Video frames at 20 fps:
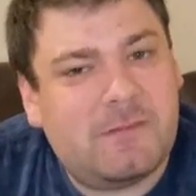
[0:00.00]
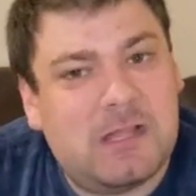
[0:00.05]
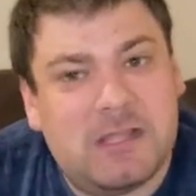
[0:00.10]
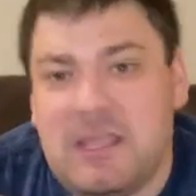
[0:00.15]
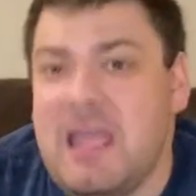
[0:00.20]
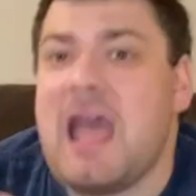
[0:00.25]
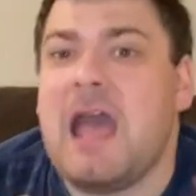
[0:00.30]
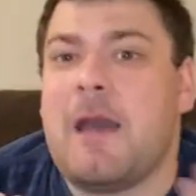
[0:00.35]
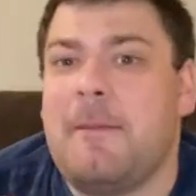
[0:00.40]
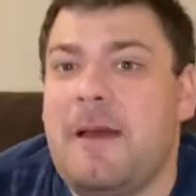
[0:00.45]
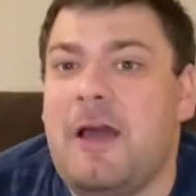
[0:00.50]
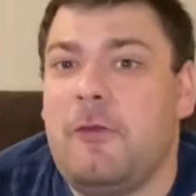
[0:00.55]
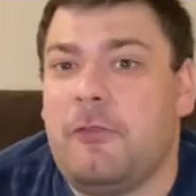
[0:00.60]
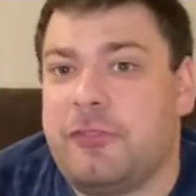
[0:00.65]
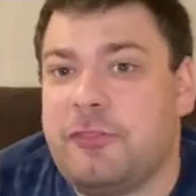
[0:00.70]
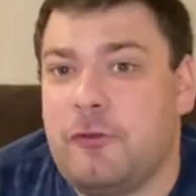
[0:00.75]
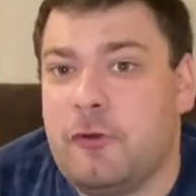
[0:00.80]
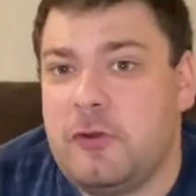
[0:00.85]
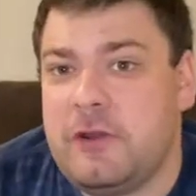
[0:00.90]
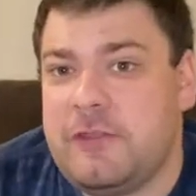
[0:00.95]
about
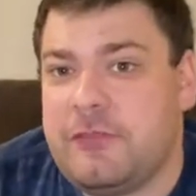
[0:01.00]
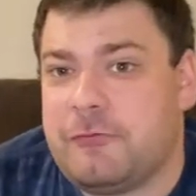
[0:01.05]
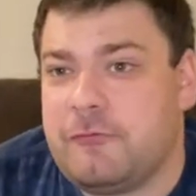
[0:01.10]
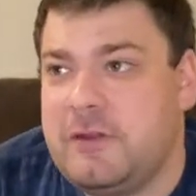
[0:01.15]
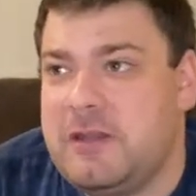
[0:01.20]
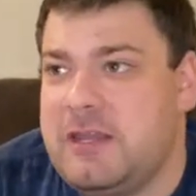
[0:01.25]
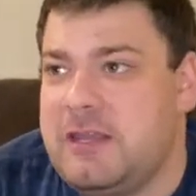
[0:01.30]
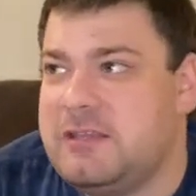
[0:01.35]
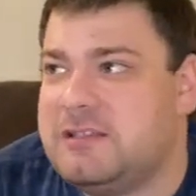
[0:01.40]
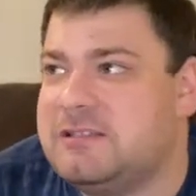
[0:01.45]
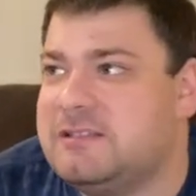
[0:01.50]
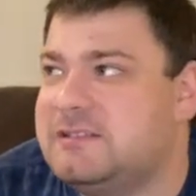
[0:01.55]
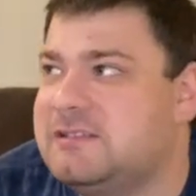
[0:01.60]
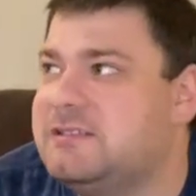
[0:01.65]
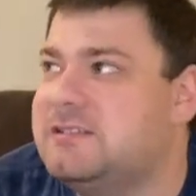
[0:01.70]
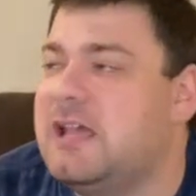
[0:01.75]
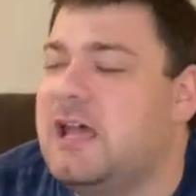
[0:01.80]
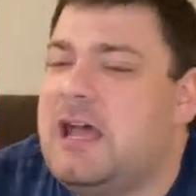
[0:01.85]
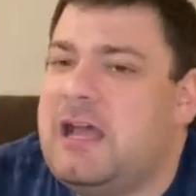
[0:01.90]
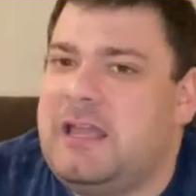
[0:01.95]
33
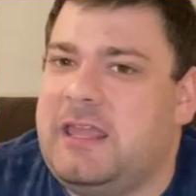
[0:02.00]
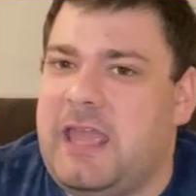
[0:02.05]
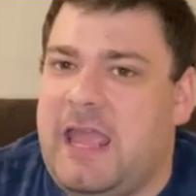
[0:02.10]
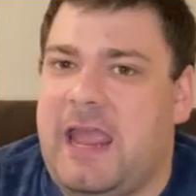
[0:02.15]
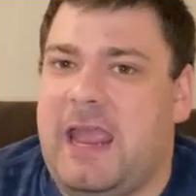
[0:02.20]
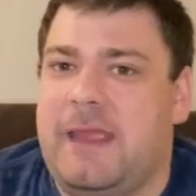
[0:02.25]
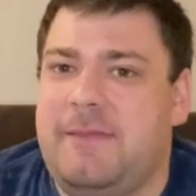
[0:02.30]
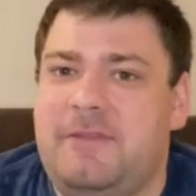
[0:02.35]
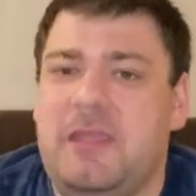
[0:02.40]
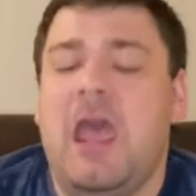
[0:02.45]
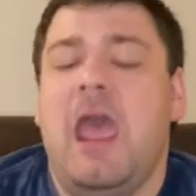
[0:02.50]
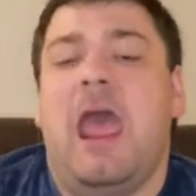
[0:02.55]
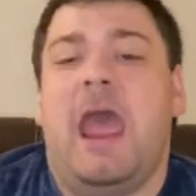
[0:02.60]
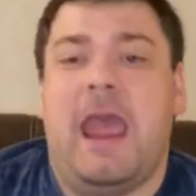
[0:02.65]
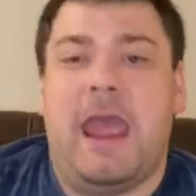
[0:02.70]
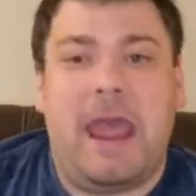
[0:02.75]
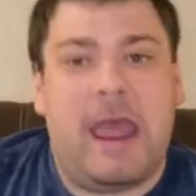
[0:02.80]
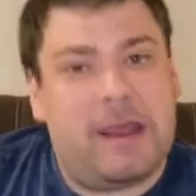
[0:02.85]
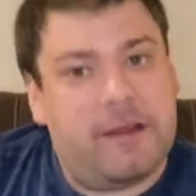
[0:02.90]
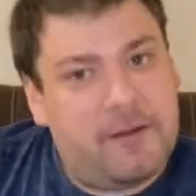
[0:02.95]
games,
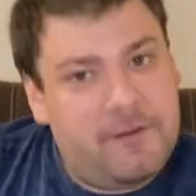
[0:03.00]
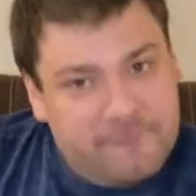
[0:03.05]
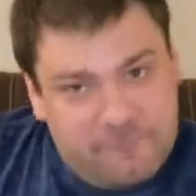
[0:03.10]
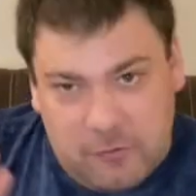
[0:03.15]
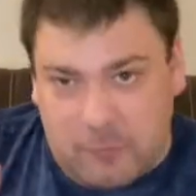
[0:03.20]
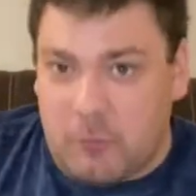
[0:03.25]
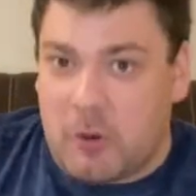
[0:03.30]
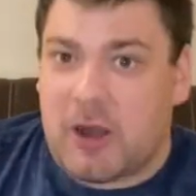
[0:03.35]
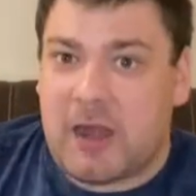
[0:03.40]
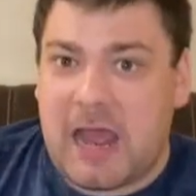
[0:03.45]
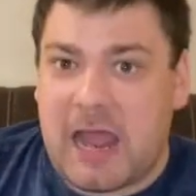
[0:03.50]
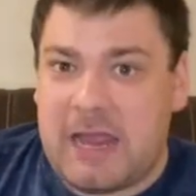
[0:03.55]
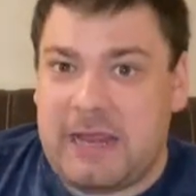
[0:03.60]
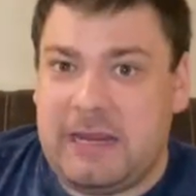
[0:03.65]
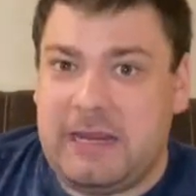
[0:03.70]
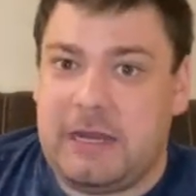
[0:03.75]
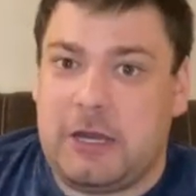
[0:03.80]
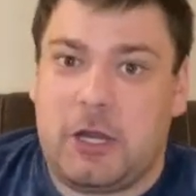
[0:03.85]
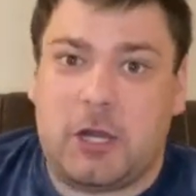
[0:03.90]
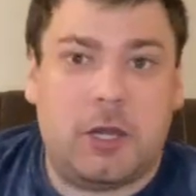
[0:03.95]
and from what I
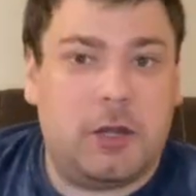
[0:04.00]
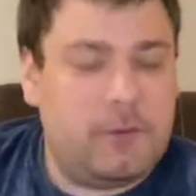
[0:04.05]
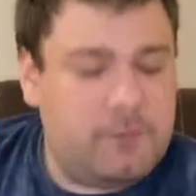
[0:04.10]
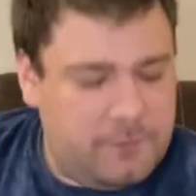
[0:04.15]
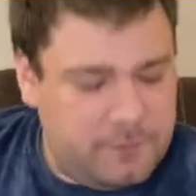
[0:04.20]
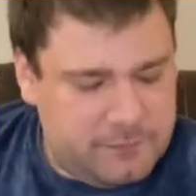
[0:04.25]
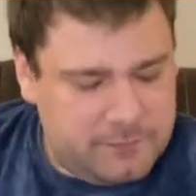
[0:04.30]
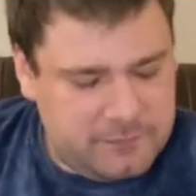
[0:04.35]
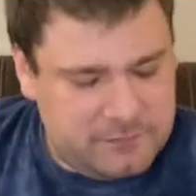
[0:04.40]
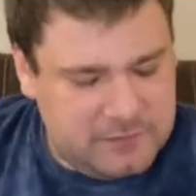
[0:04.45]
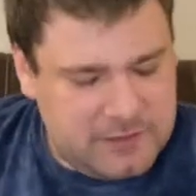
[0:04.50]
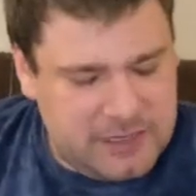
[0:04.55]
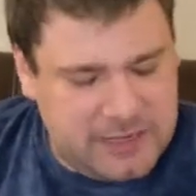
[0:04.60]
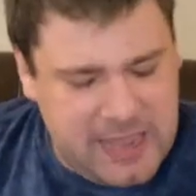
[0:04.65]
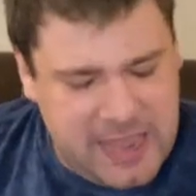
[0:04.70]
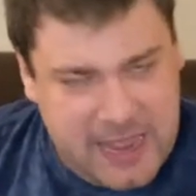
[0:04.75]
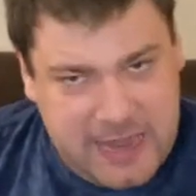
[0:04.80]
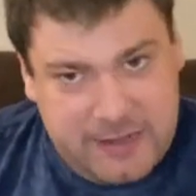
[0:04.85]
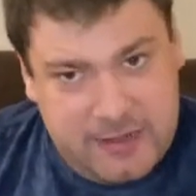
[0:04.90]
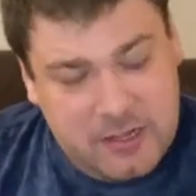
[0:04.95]
hear,
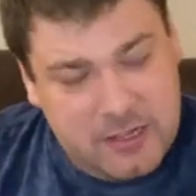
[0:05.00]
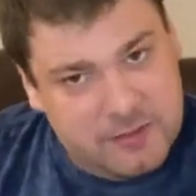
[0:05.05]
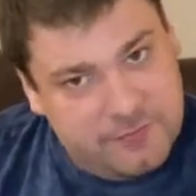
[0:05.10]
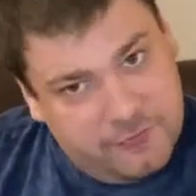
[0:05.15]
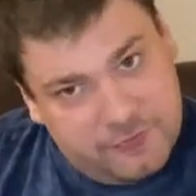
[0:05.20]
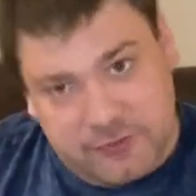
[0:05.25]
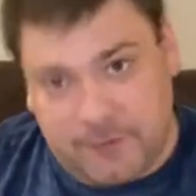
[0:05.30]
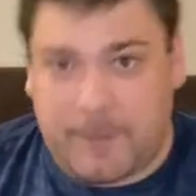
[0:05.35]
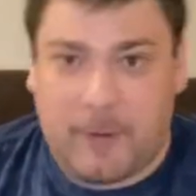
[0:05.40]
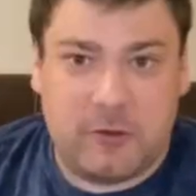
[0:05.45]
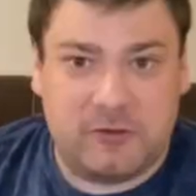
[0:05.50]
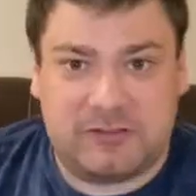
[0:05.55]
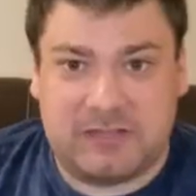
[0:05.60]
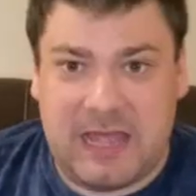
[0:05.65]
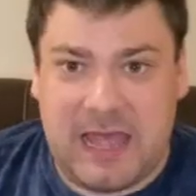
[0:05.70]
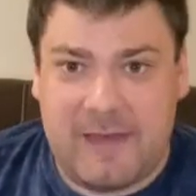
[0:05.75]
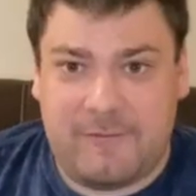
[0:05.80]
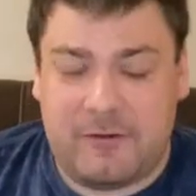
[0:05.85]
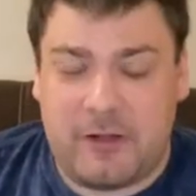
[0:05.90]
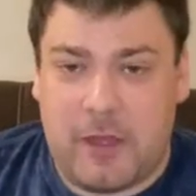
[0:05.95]
again, they're supposed to
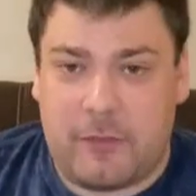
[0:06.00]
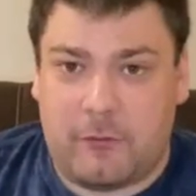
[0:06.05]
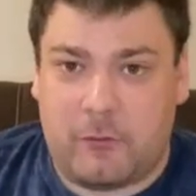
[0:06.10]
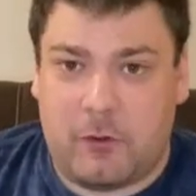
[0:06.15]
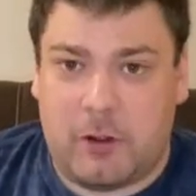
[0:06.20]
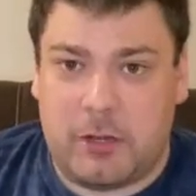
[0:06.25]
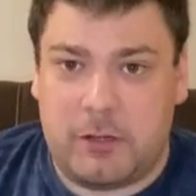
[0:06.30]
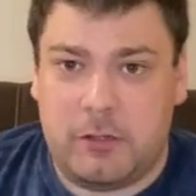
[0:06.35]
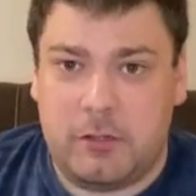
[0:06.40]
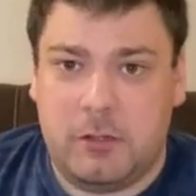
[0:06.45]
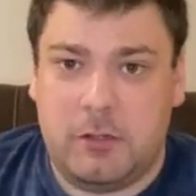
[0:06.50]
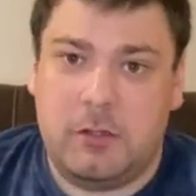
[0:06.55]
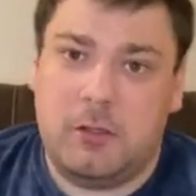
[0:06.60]
have another one.